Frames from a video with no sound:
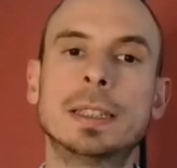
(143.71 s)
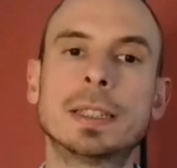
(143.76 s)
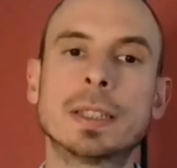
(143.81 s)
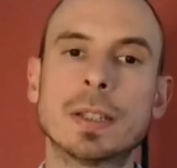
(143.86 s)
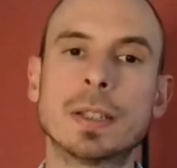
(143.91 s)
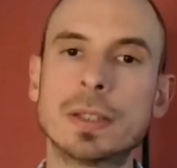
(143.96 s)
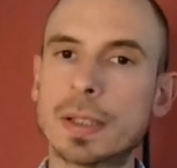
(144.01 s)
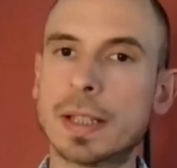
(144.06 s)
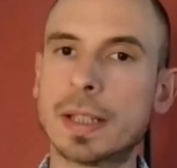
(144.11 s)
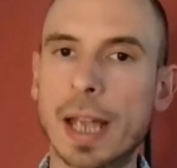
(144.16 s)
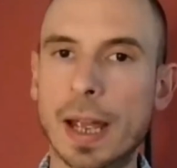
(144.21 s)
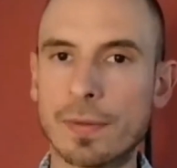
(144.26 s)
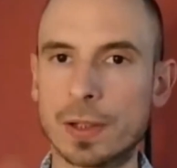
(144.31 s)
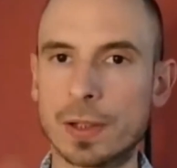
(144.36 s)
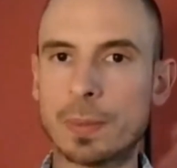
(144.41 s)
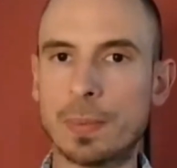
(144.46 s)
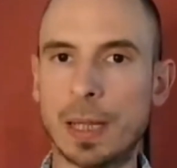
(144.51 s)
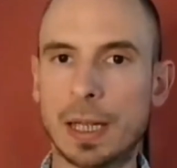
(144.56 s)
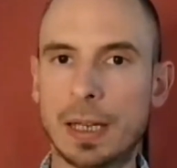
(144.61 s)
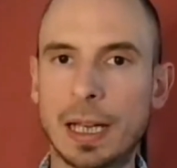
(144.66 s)
So it doesn't have
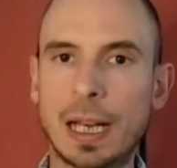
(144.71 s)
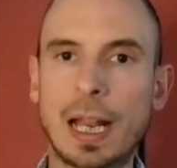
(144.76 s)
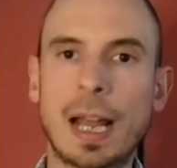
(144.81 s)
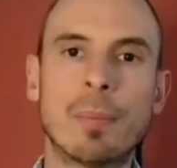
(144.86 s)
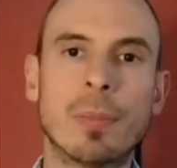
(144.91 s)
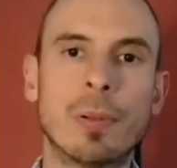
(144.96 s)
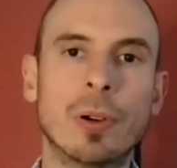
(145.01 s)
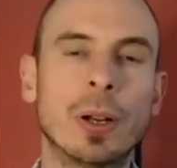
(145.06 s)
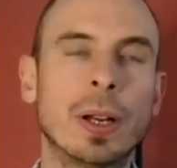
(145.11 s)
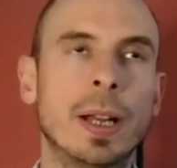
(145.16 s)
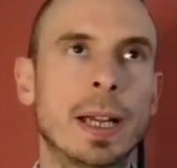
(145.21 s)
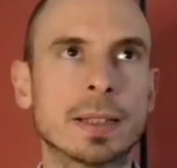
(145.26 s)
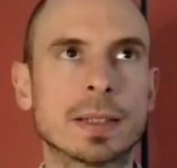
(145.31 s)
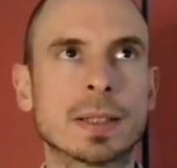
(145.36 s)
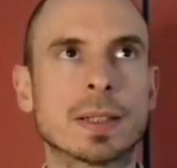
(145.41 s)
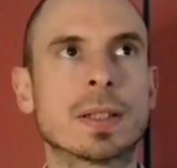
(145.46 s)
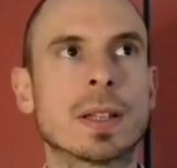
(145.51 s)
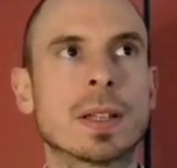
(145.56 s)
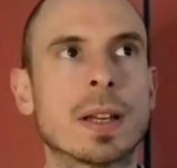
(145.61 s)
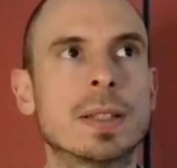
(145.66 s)
to be an elaborate
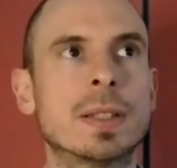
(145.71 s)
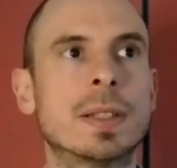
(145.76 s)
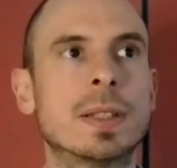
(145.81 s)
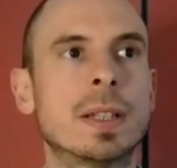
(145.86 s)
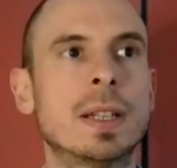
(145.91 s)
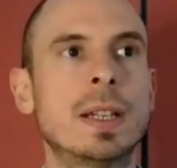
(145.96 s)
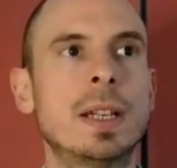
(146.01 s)
exercise.